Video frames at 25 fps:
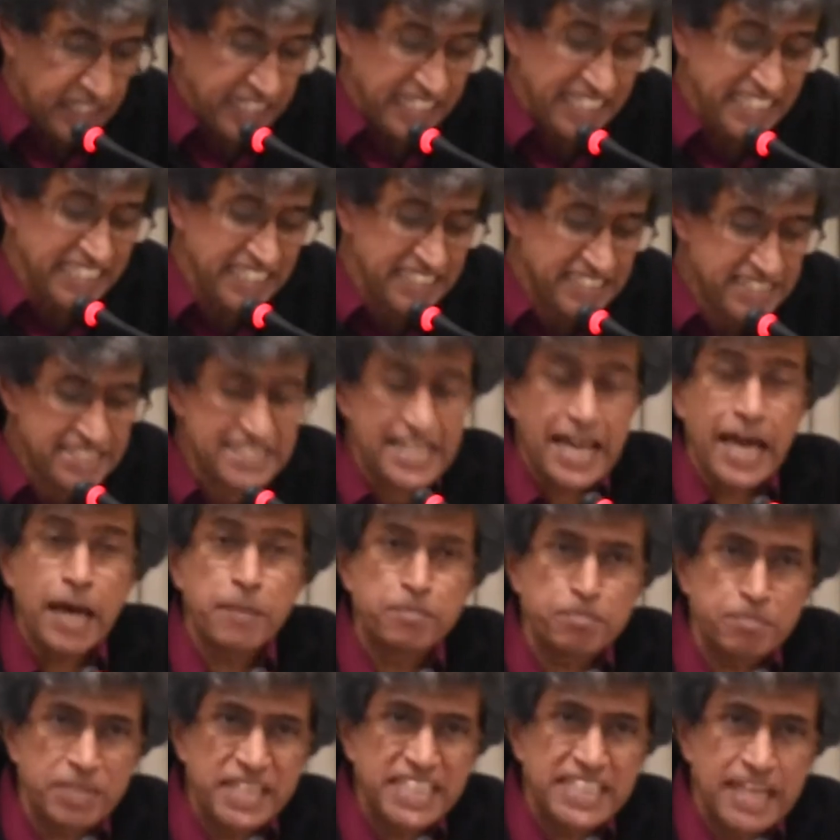in its
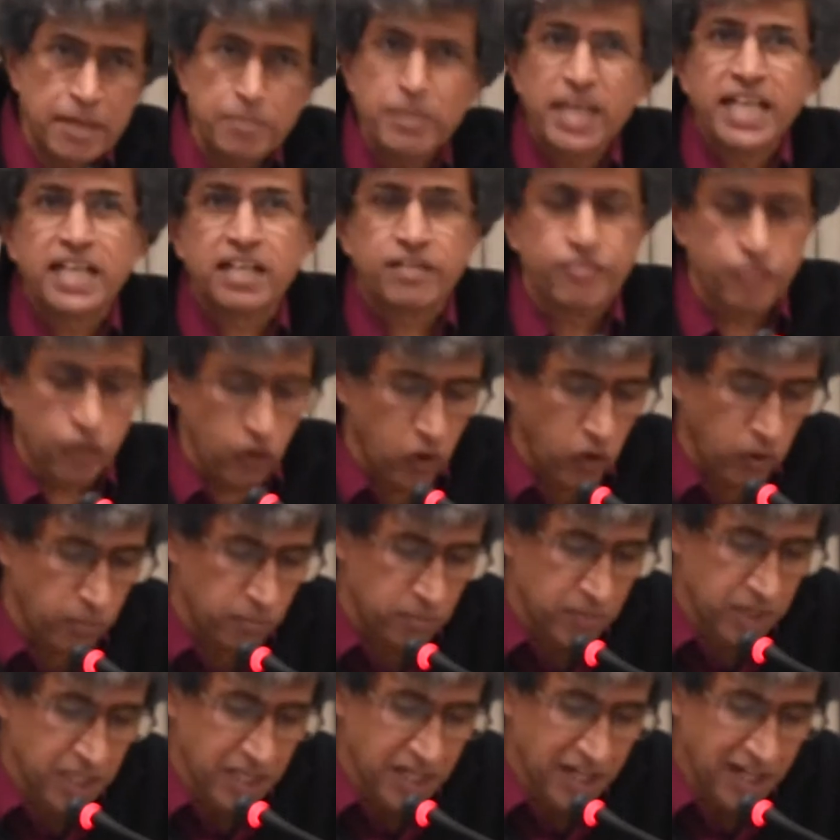epidemic form